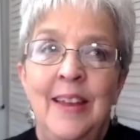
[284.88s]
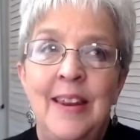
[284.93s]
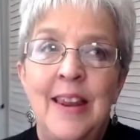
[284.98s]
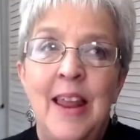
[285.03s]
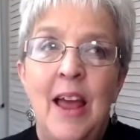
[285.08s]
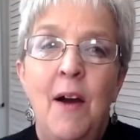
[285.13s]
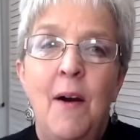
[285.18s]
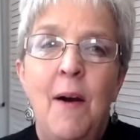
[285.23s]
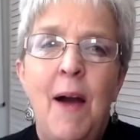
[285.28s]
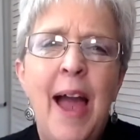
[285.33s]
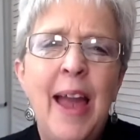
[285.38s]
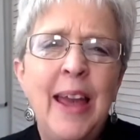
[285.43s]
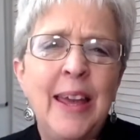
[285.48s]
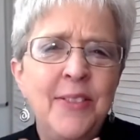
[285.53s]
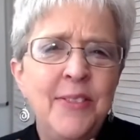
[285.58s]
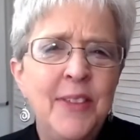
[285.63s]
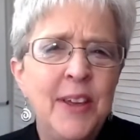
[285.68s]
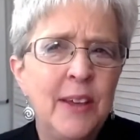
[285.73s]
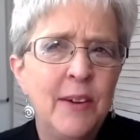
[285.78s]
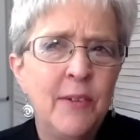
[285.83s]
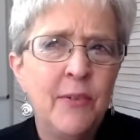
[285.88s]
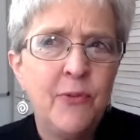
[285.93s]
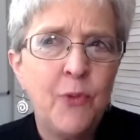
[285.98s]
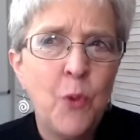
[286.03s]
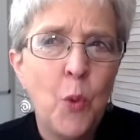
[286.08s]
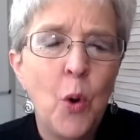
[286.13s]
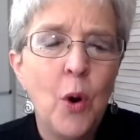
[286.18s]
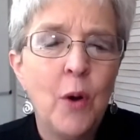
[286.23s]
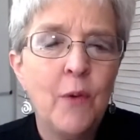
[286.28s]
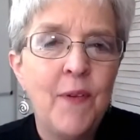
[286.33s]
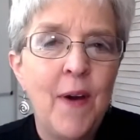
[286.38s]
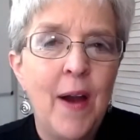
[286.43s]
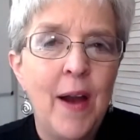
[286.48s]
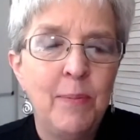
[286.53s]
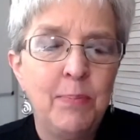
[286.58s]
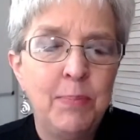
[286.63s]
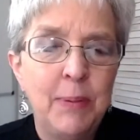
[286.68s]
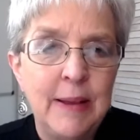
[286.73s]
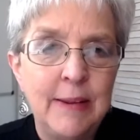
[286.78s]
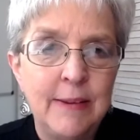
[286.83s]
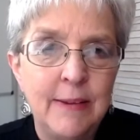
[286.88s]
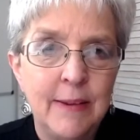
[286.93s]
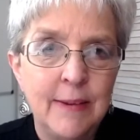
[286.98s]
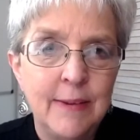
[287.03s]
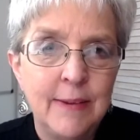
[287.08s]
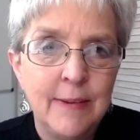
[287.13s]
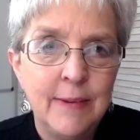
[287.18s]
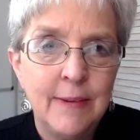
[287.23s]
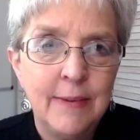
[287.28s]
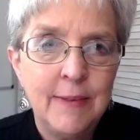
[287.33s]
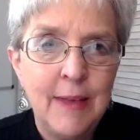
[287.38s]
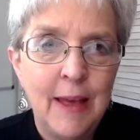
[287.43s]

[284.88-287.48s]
Now, I can think of 4 or 5 places